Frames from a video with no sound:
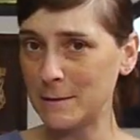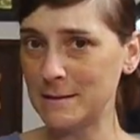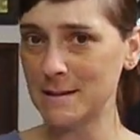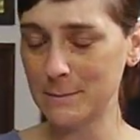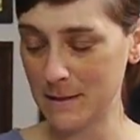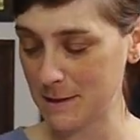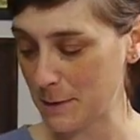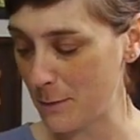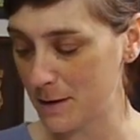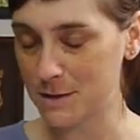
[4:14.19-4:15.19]
basic, but that's
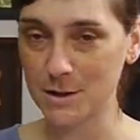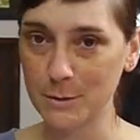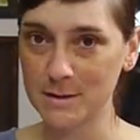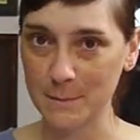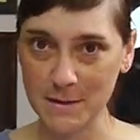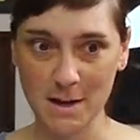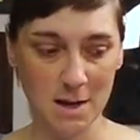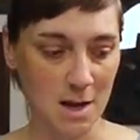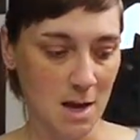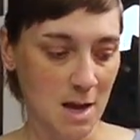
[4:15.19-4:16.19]
why I wanted to start with
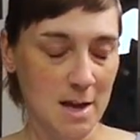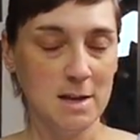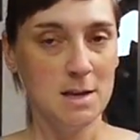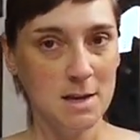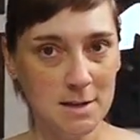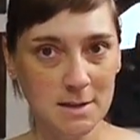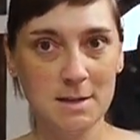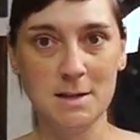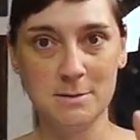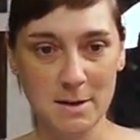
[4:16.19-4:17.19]
something easy
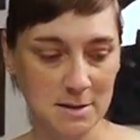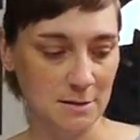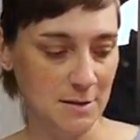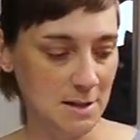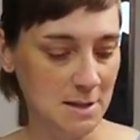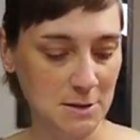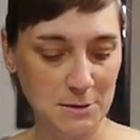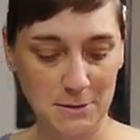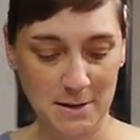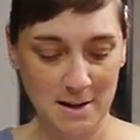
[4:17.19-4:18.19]
to ease myself
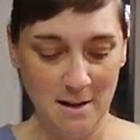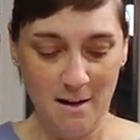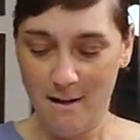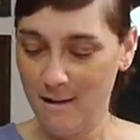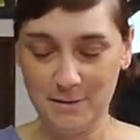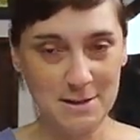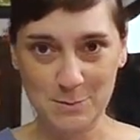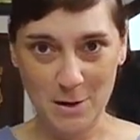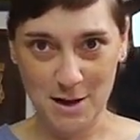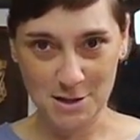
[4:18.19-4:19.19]
into all of these
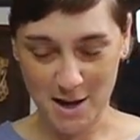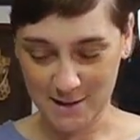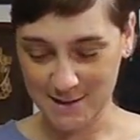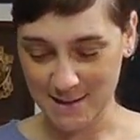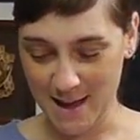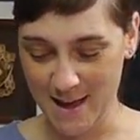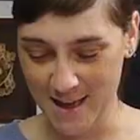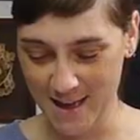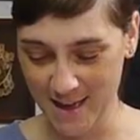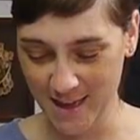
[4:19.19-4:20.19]
projects
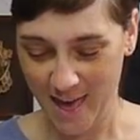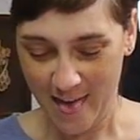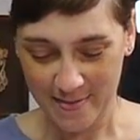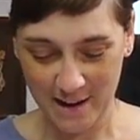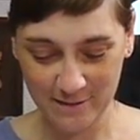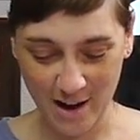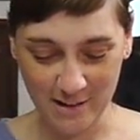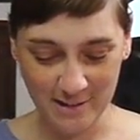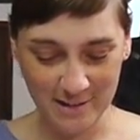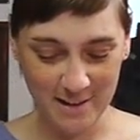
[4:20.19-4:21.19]
that I've
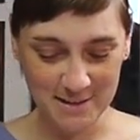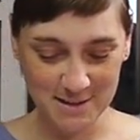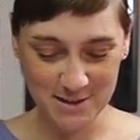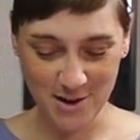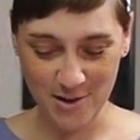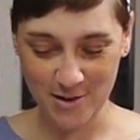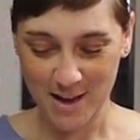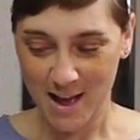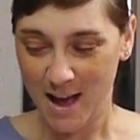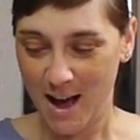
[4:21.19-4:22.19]
got going on. So
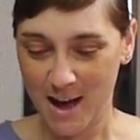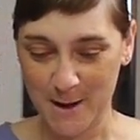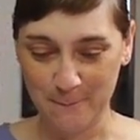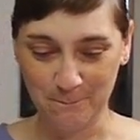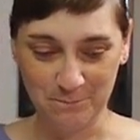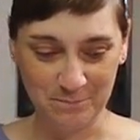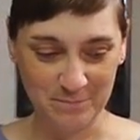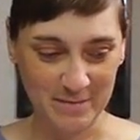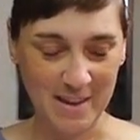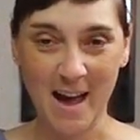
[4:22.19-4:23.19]

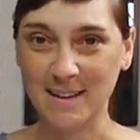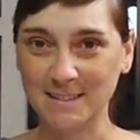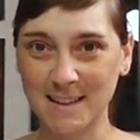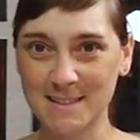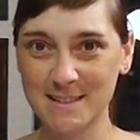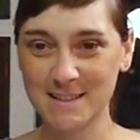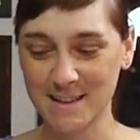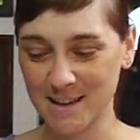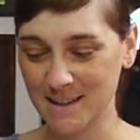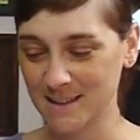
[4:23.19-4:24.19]
yeah, let's
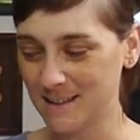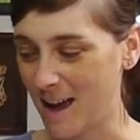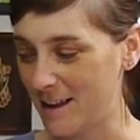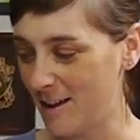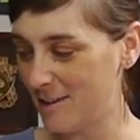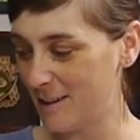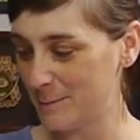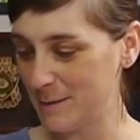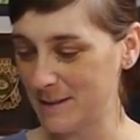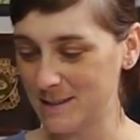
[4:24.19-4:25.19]
cut out
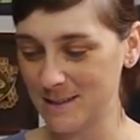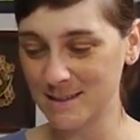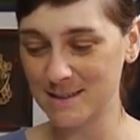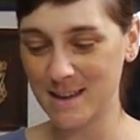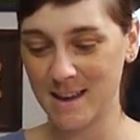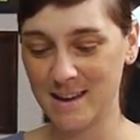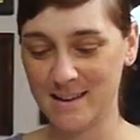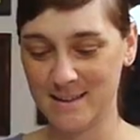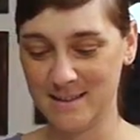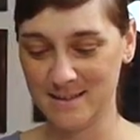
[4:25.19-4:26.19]
our pieces
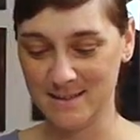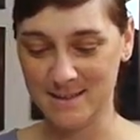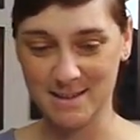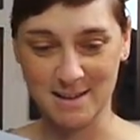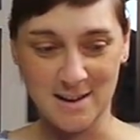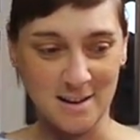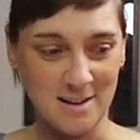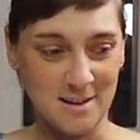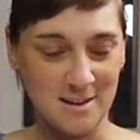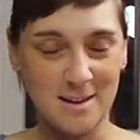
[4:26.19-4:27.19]
and
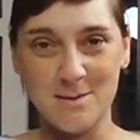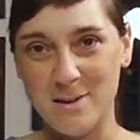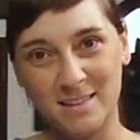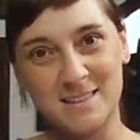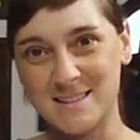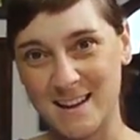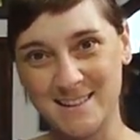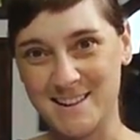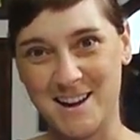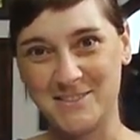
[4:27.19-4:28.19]
make this tank
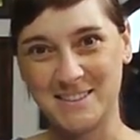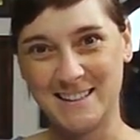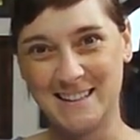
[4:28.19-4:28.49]
top.